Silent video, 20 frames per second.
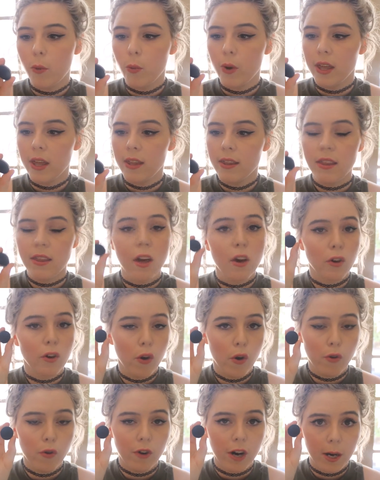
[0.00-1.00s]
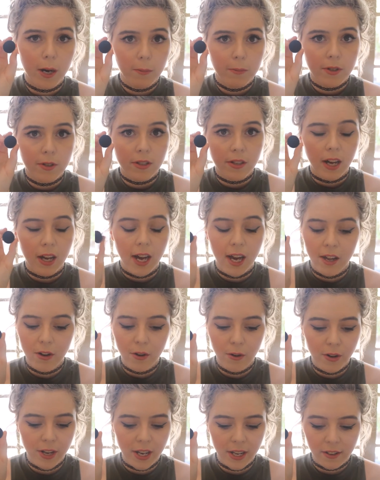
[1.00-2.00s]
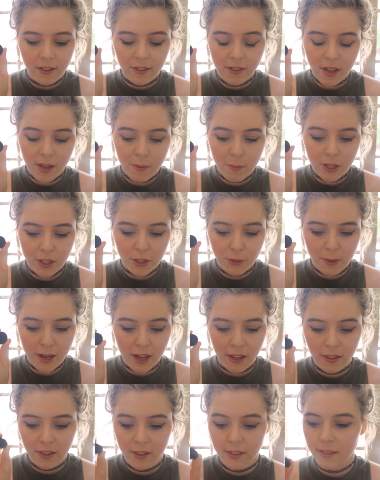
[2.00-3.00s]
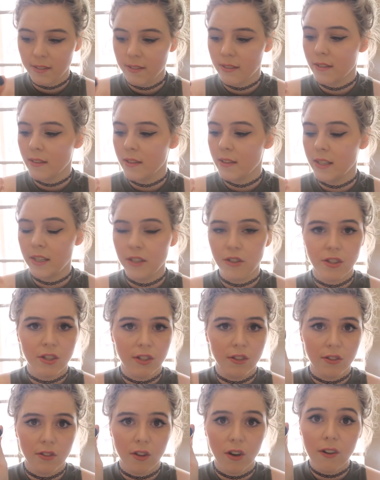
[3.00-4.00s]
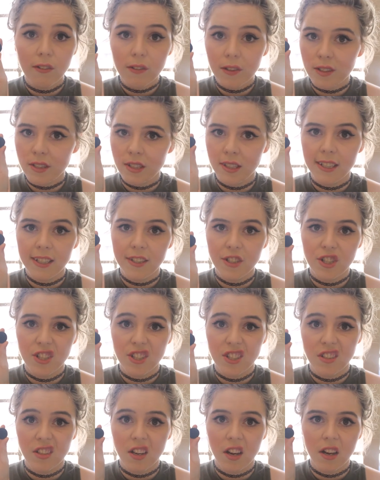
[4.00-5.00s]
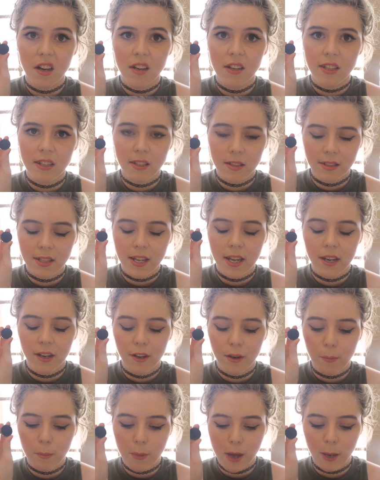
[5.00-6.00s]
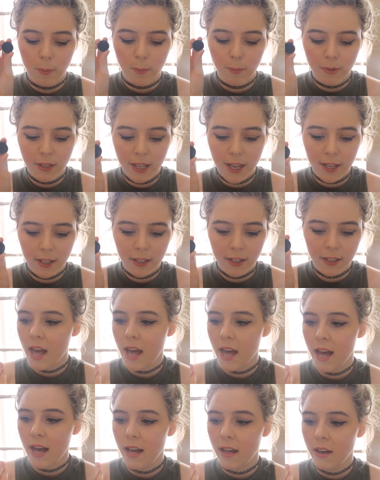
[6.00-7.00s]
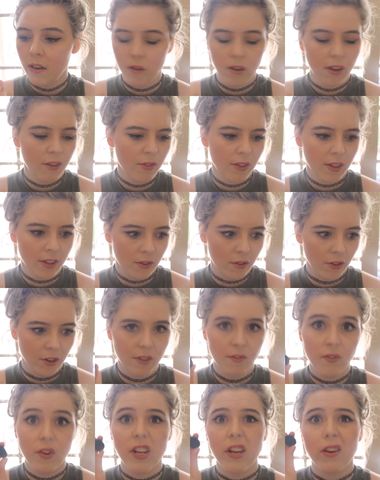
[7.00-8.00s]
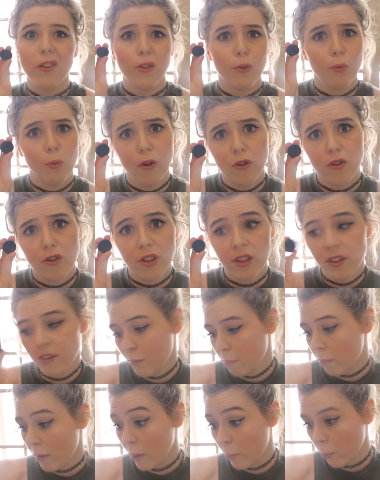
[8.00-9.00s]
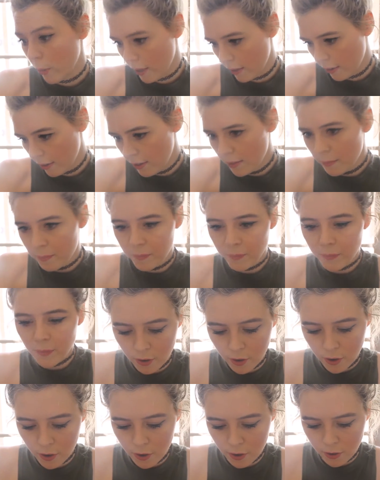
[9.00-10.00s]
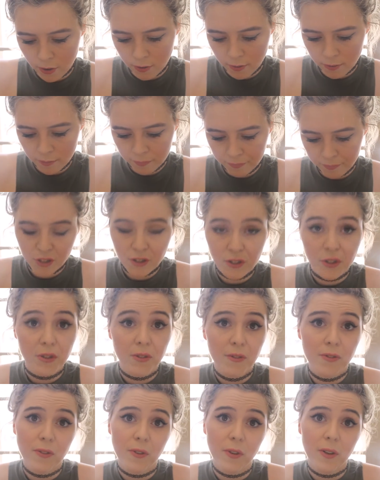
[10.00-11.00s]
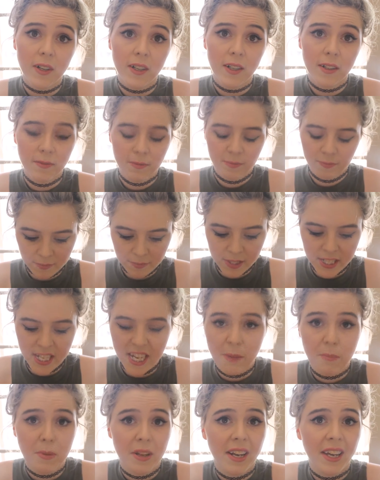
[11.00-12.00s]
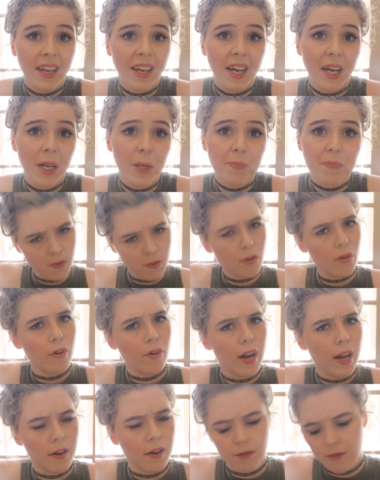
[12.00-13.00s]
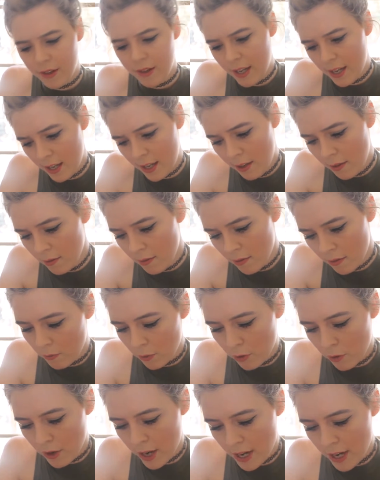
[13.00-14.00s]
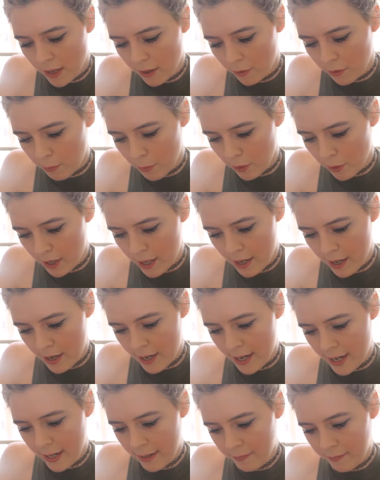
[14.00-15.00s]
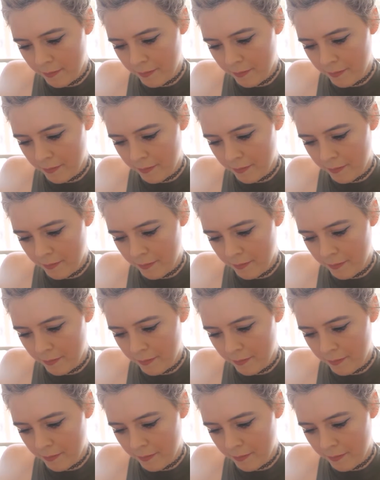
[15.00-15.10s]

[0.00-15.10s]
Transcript: with Corrupt. I don't need to say much about this. This is obviously just your standard matte black, and I feel like I don't even need to swatch this, but I will. So just good for deepening up your outer V, creating smoky eye,